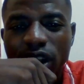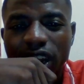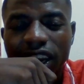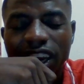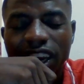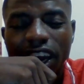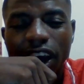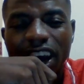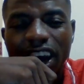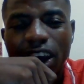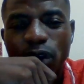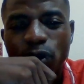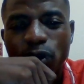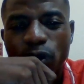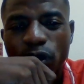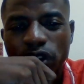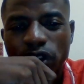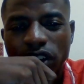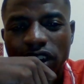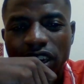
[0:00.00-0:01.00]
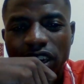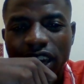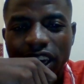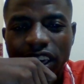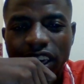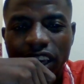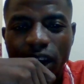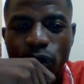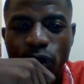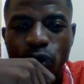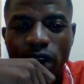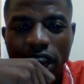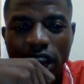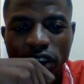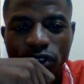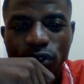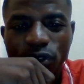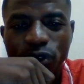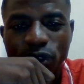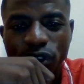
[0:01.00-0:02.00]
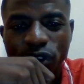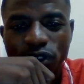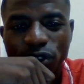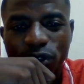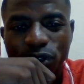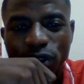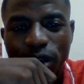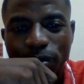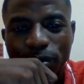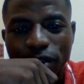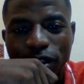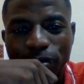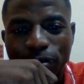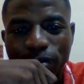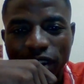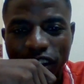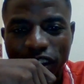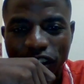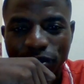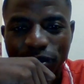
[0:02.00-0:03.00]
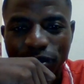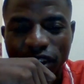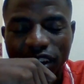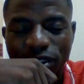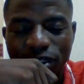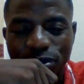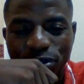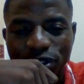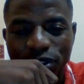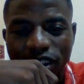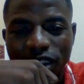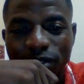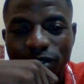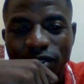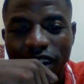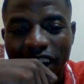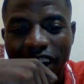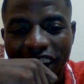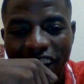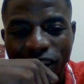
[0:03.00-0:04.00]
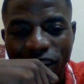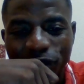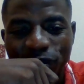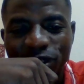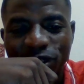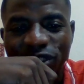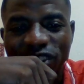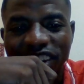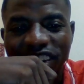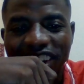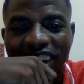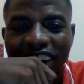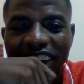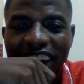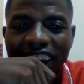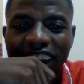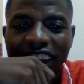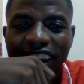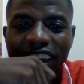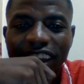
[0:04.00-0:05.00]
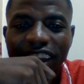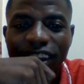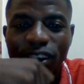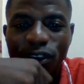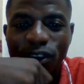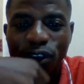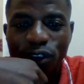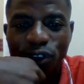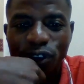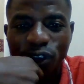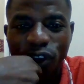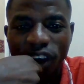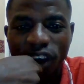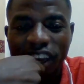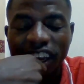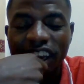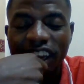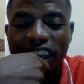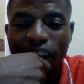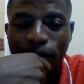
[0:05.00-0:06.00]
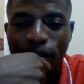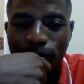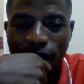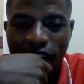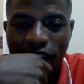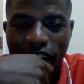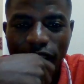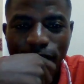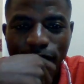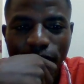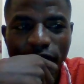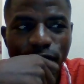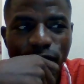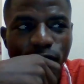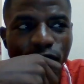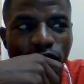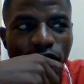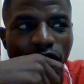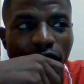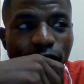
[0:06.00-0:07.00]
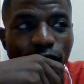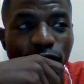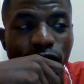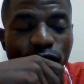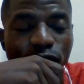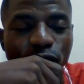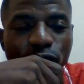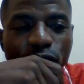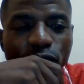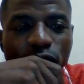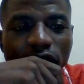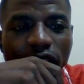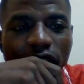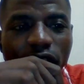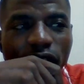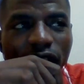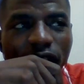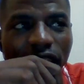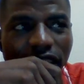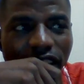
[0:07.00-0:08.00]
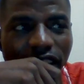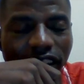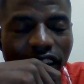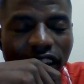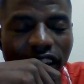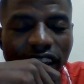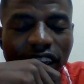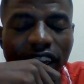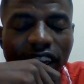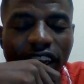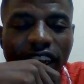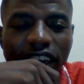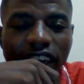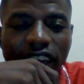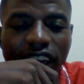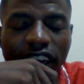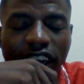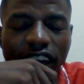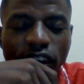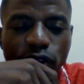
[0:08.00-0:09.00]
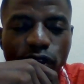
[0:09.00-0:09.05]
there are other courses that I would like to also participate in if I get opportunity, like what you call the data management. You also have what you call grant writing. It is